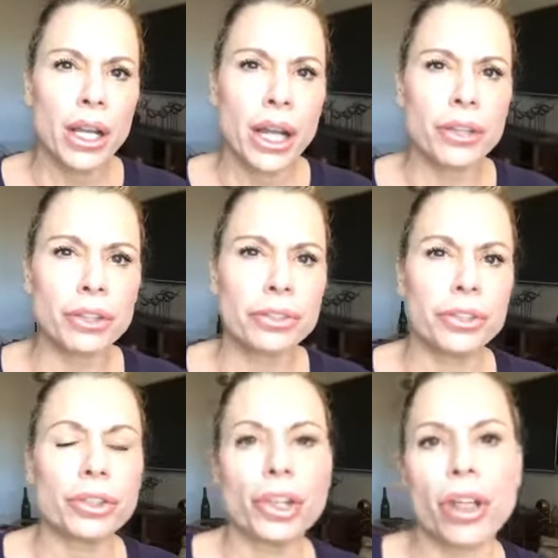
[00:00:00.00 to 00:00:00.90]
I don't know if
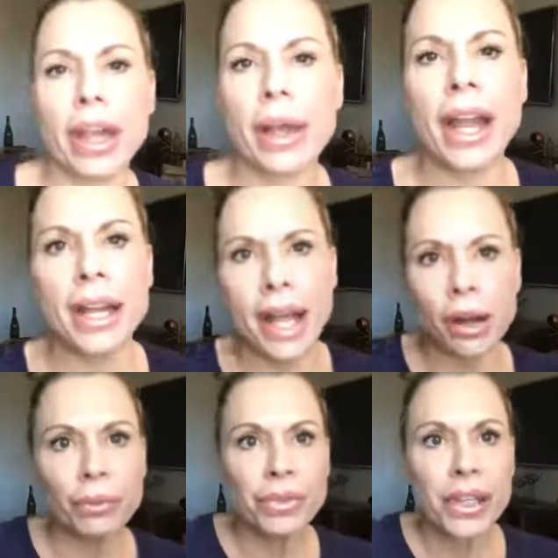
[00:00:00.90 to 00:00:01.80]
you saw that.
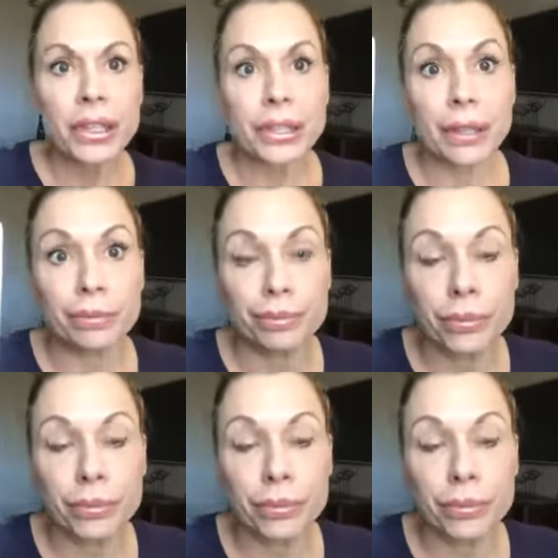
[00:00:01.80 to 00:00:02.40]
Anyhow, listen.